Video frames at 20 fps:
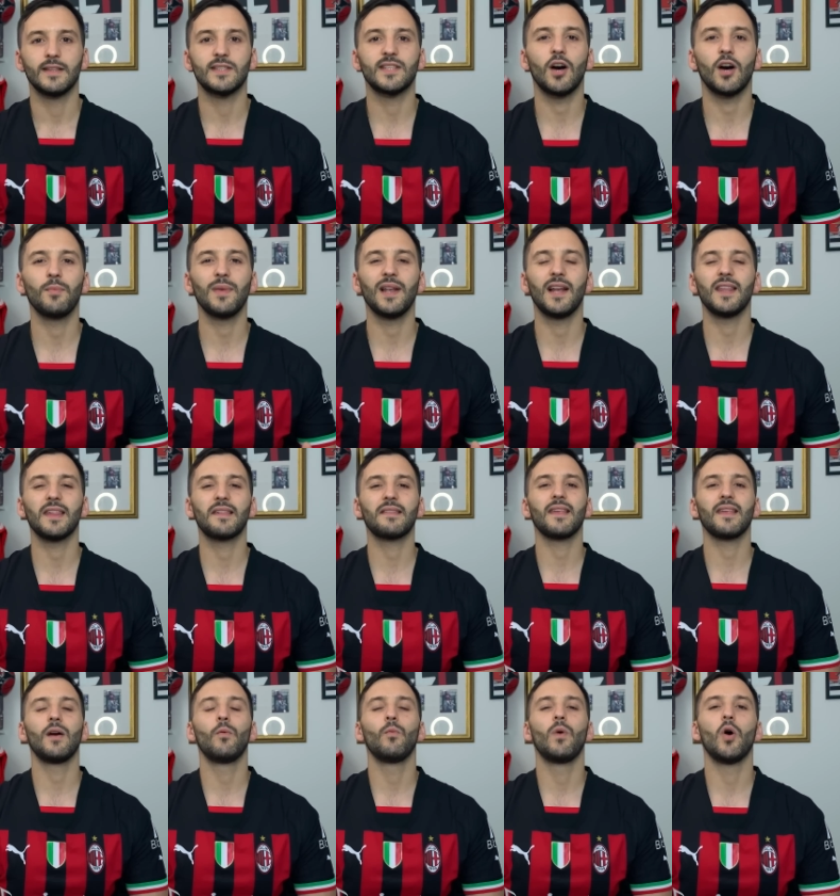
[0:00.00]
Ciao
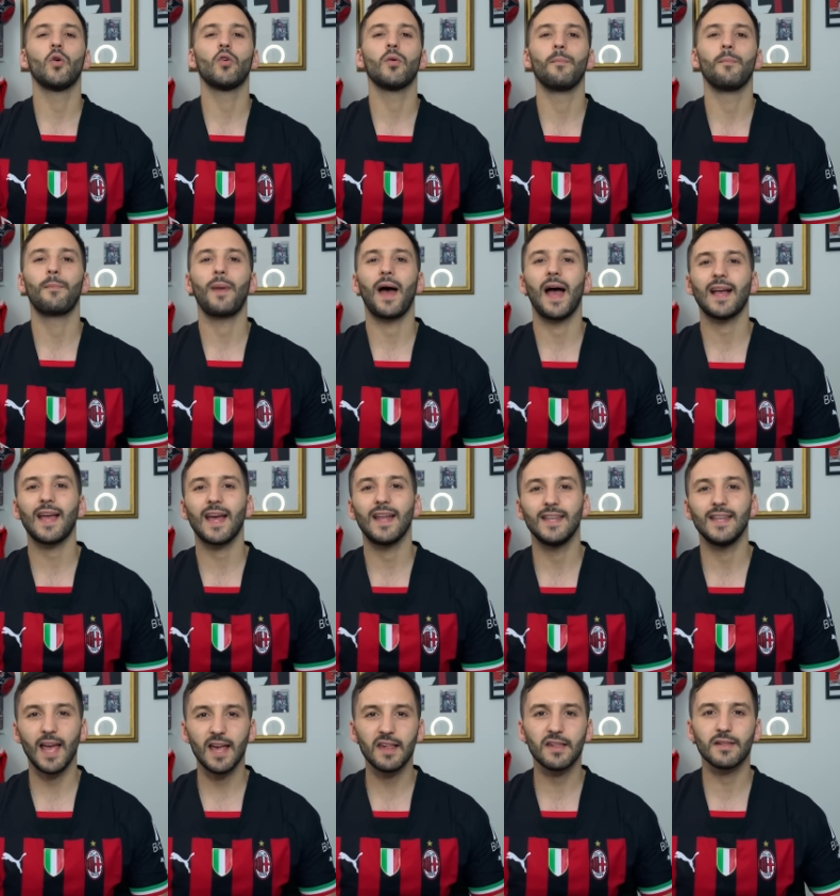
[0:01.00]
Milanisti and welcome back.
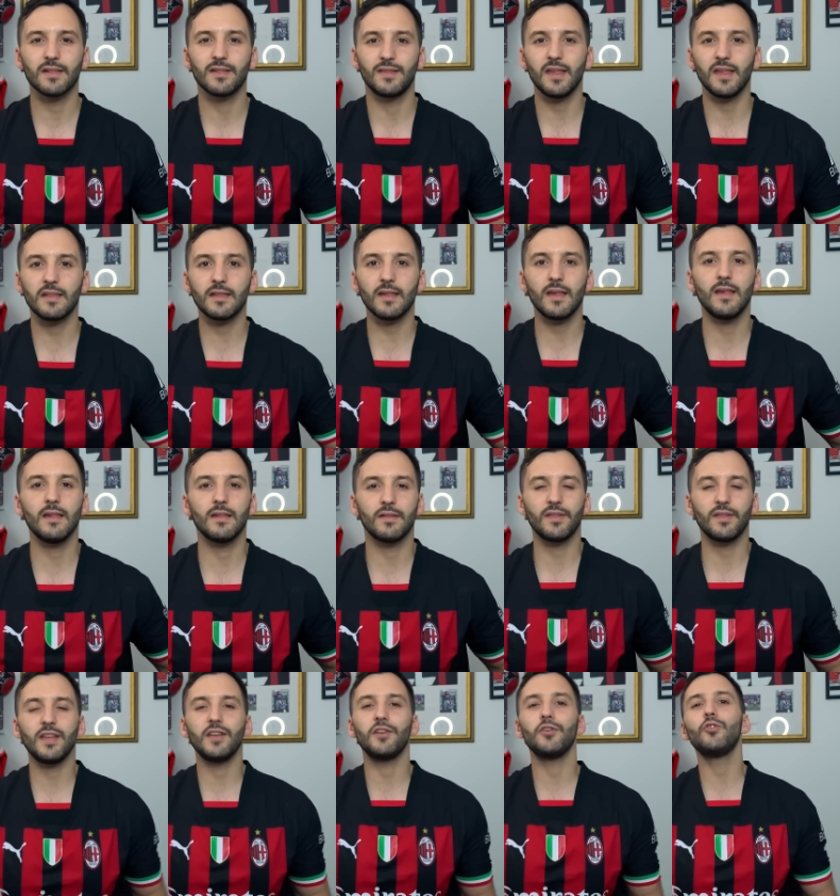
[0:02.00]
And yes, this is
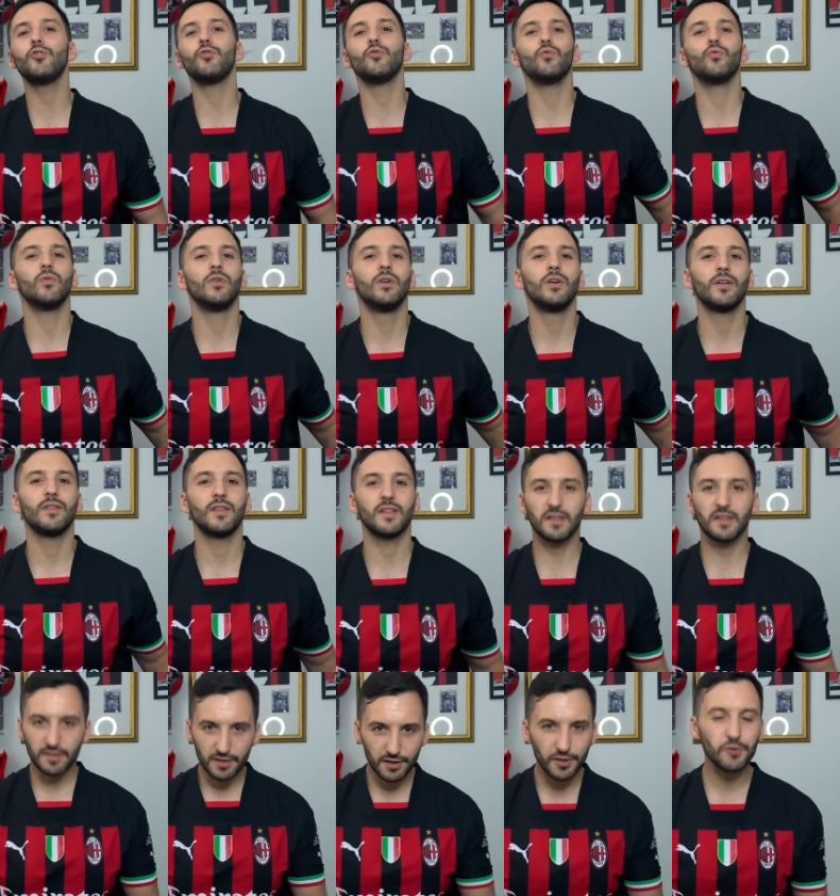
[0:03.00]
the new, this
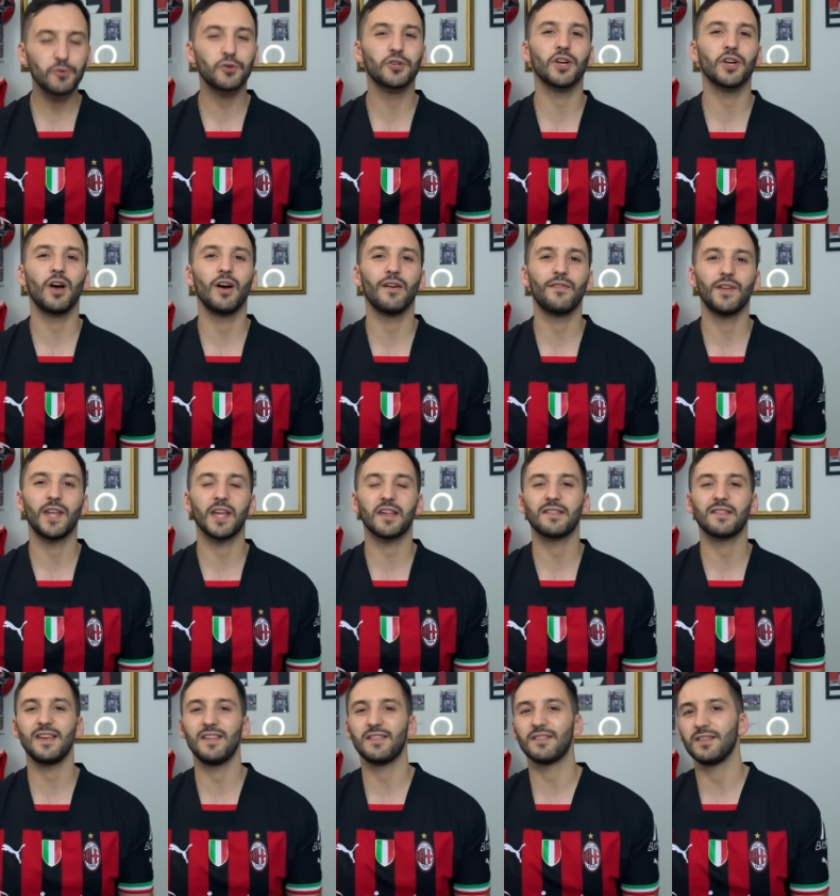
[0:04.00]
is the new shirt for next
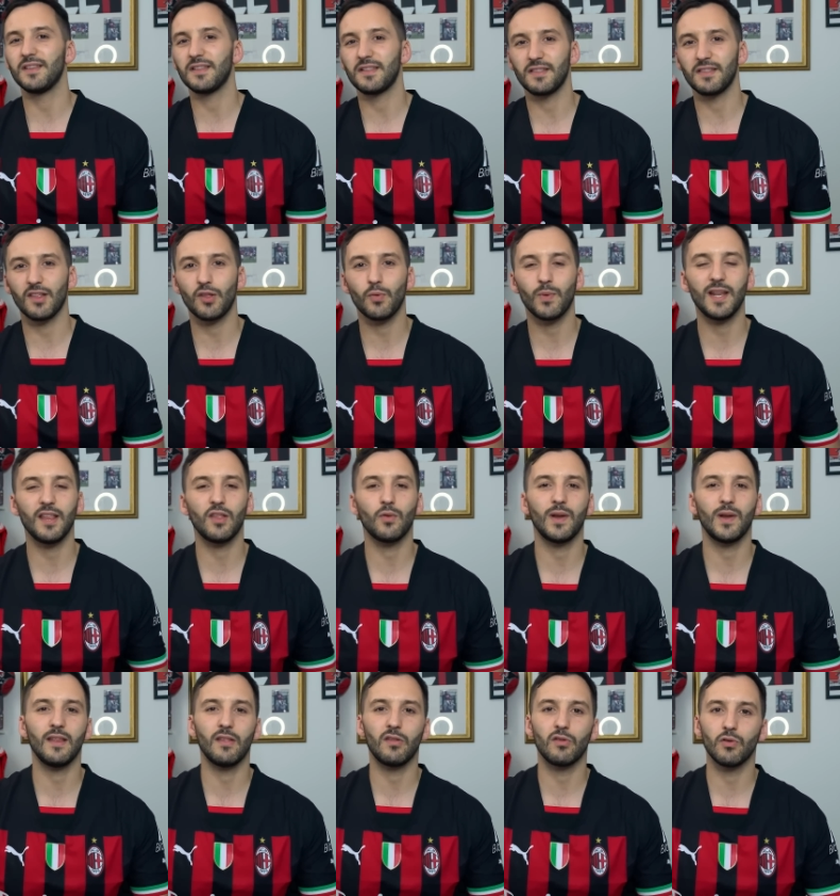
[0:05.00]
season. This is the
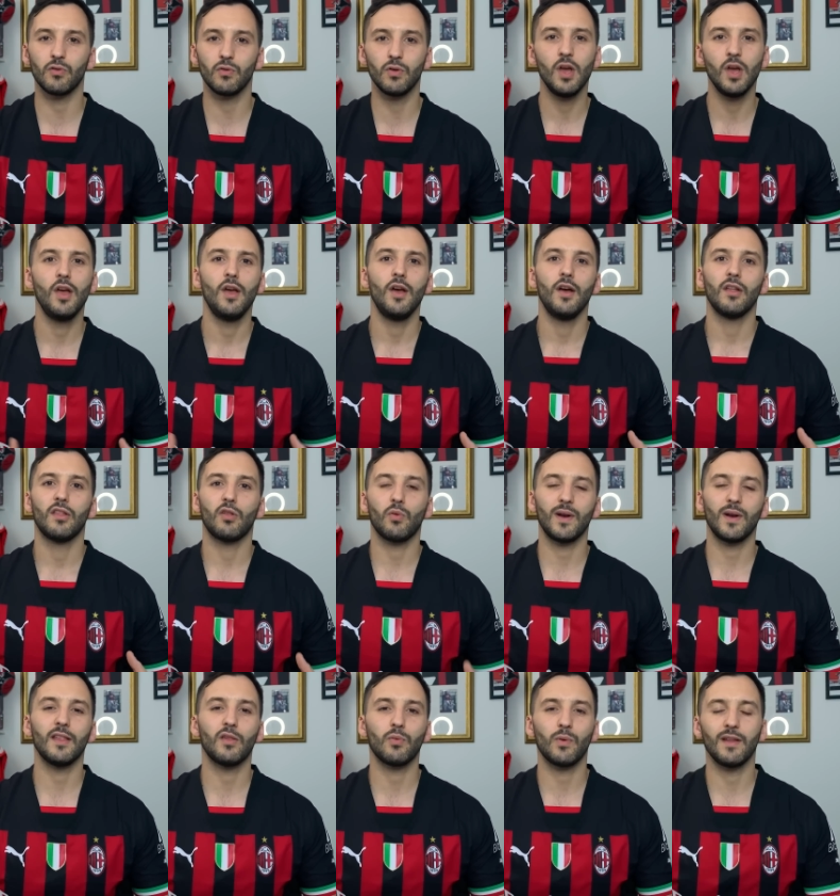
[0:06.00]

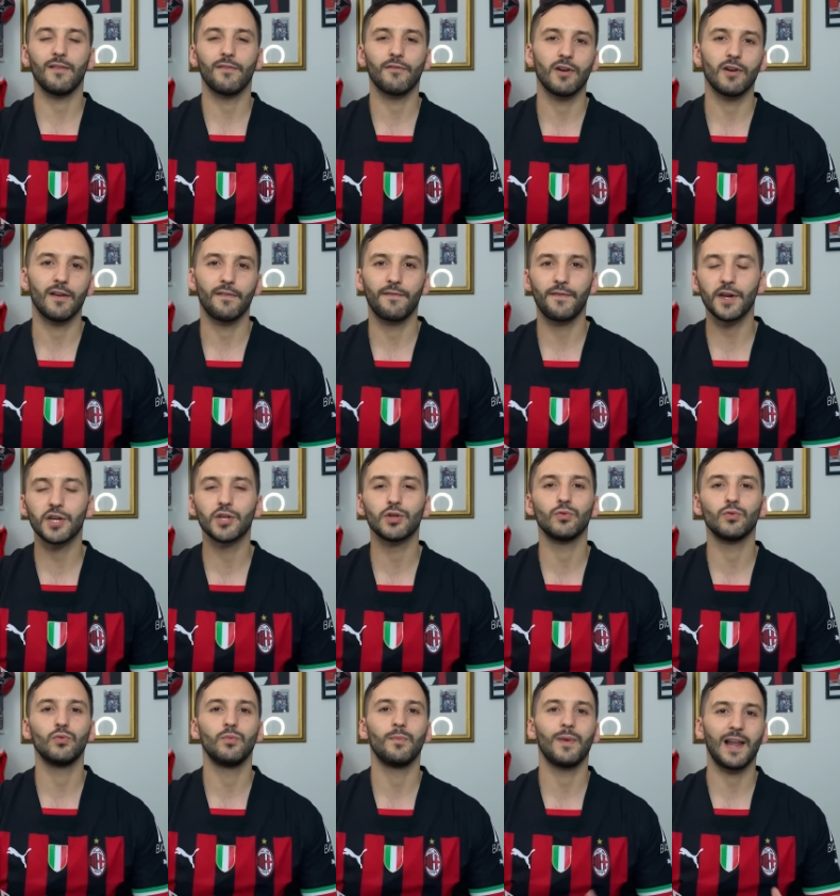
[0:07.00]
2022-2023
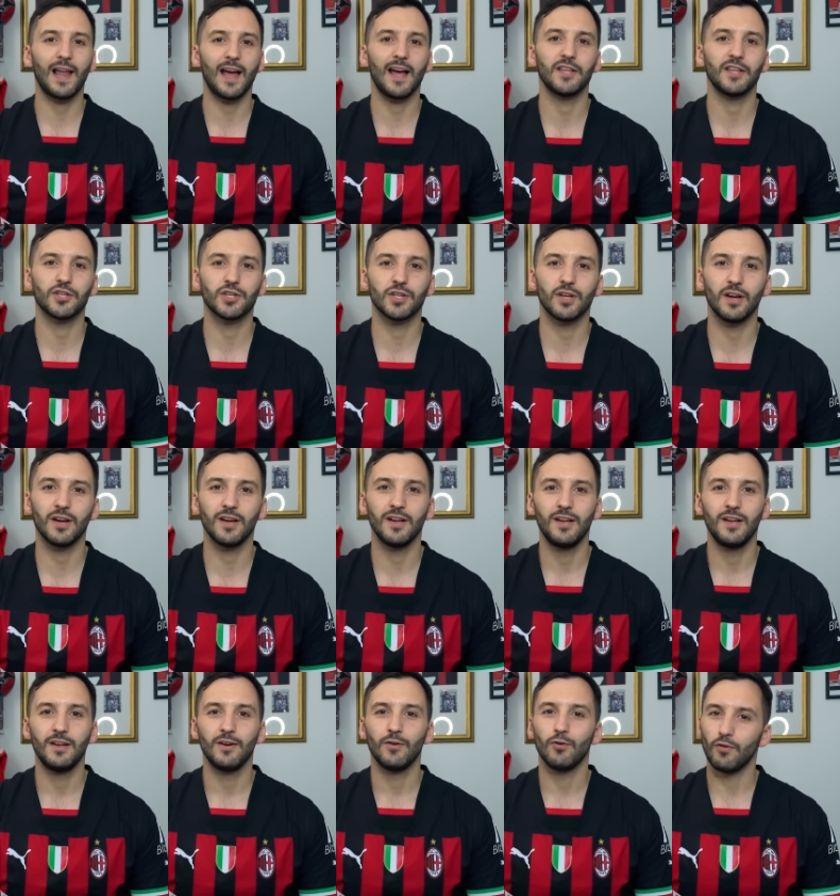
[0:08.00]
official Milan shirt,
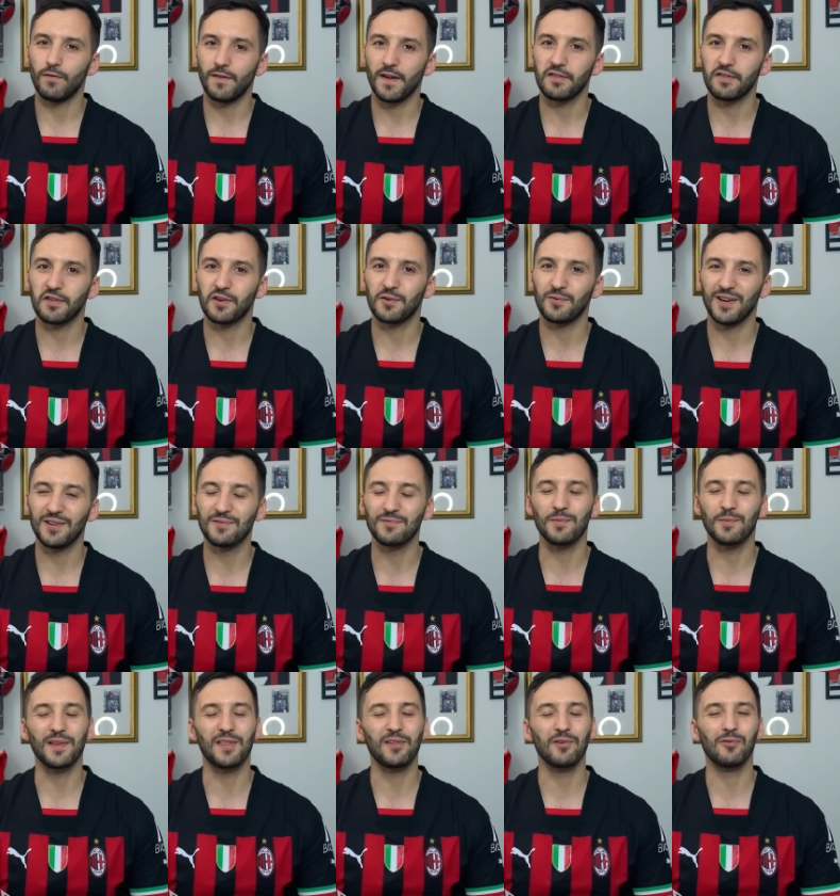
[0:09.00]
authentic one. We'll
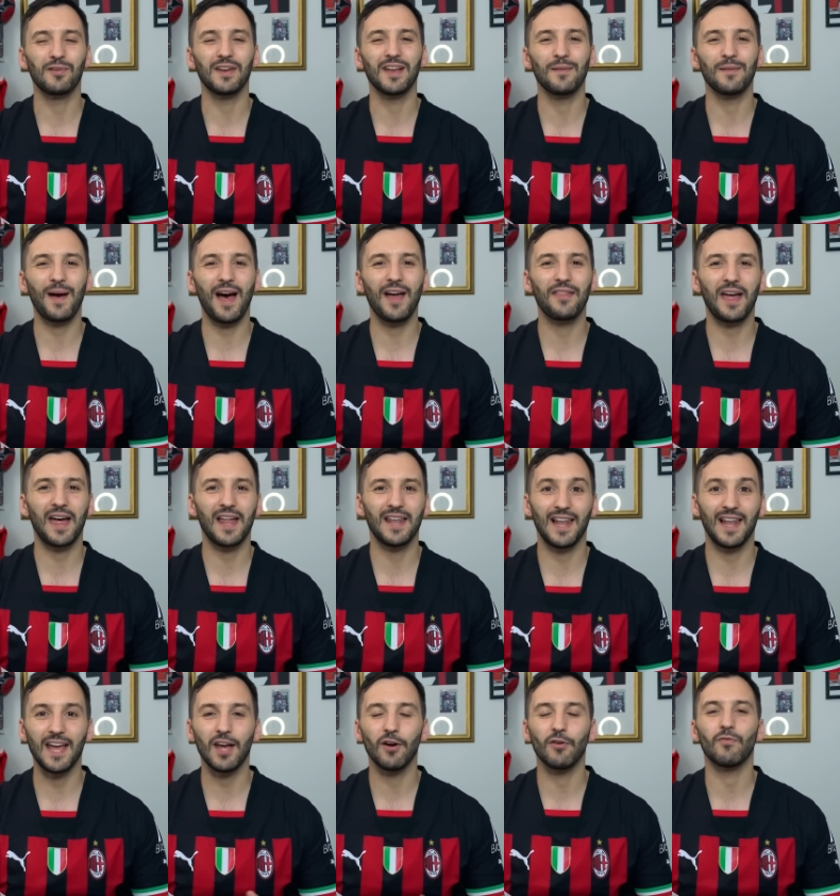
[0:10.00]
be talking about that
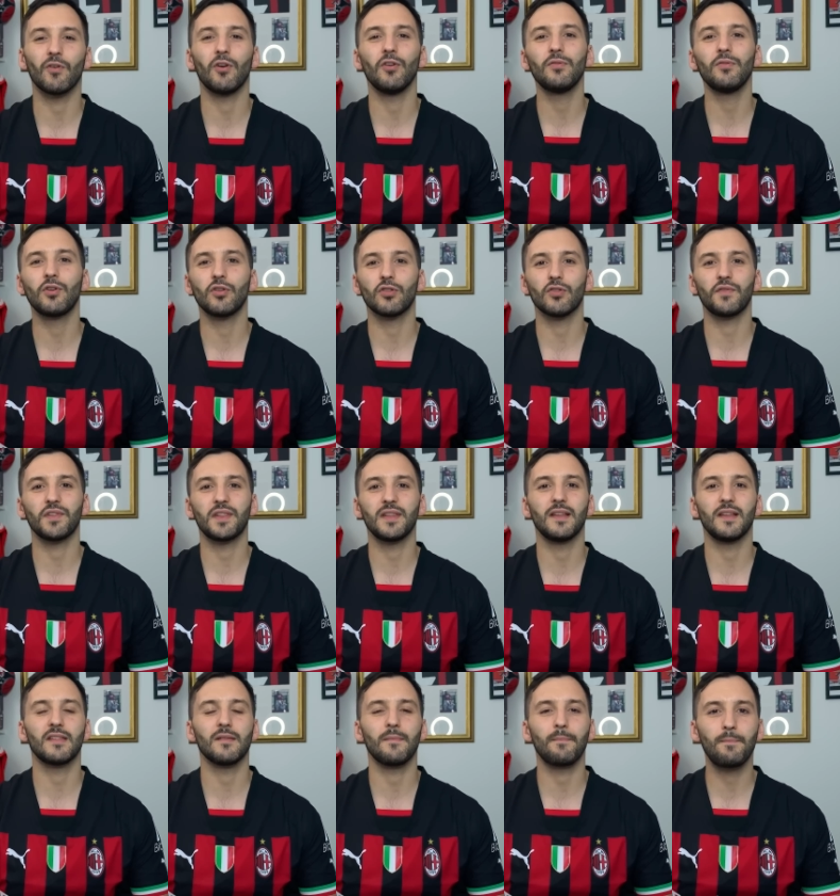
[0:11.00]
later on because obviously
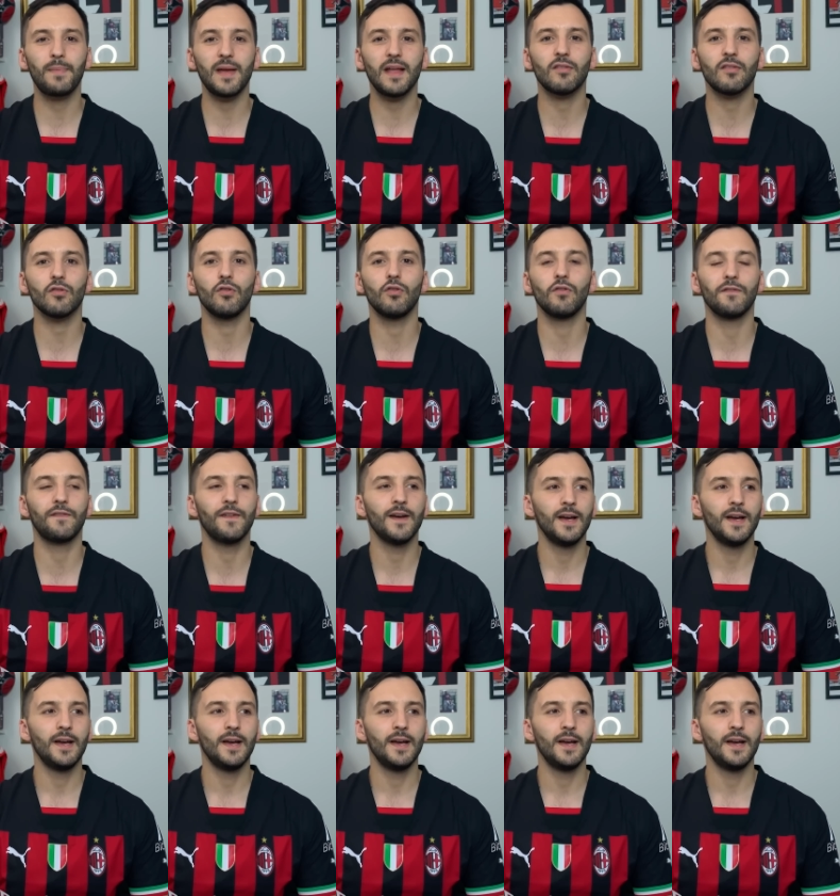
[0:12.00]
there's a bit of